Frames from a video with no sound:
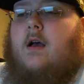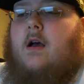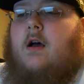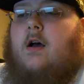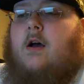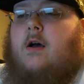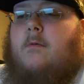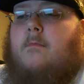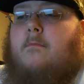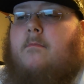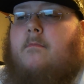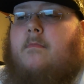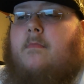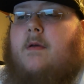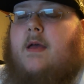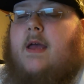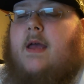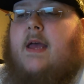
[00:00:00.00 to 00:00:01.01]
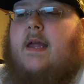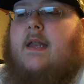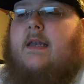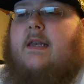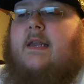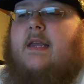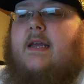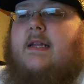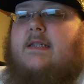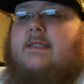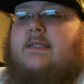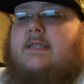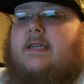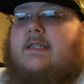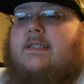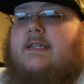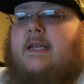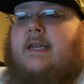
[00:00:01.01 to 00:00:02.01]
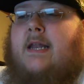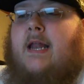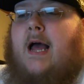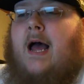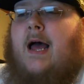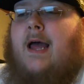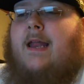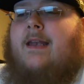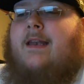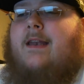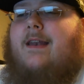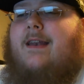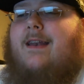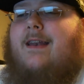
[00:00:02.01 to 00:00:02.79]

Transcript: um, Ed Get 69,